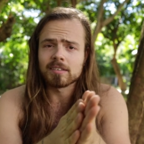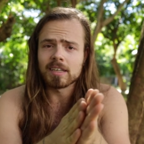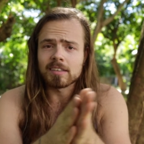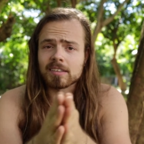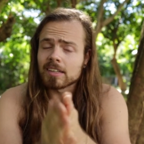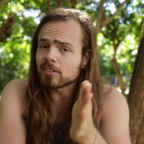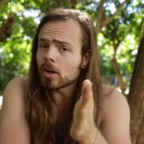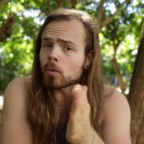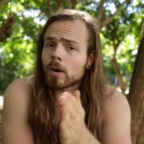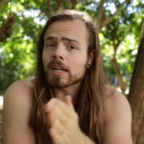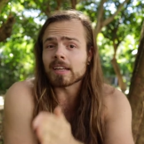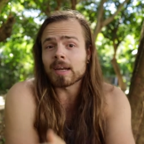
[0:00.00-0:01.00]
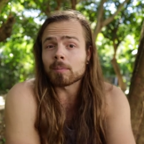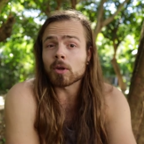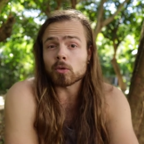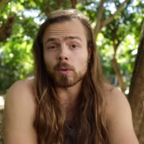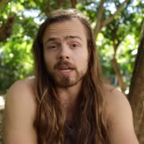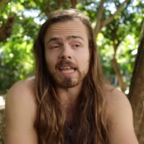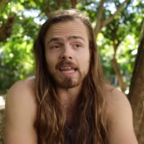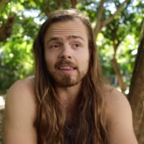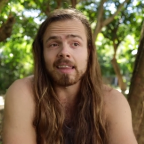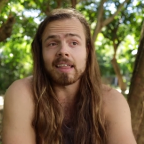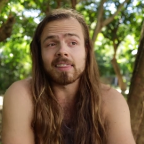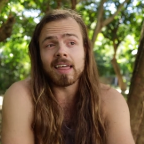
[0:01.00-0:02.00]
It's it's not right and I'm not ready.
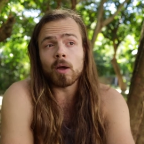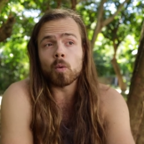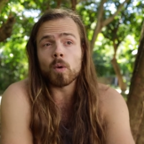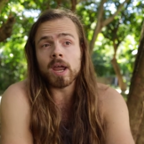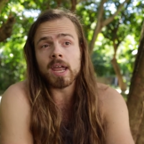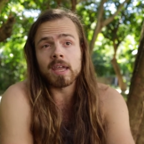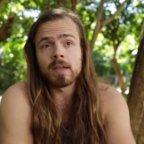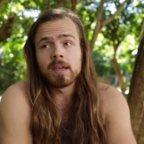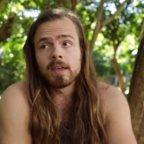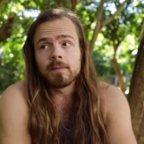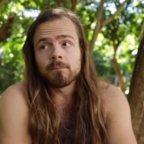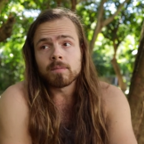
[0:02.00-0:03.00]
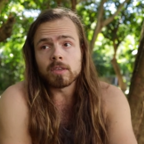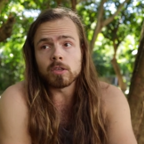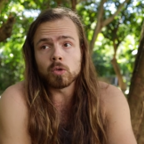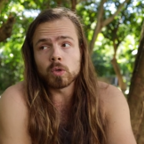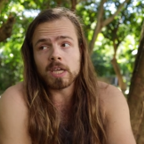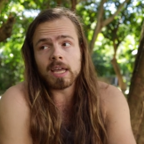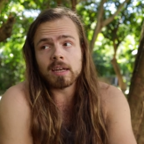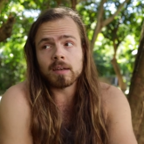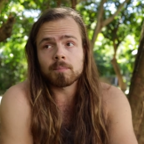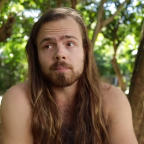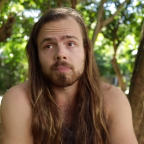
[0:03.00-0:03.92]
And and that way you can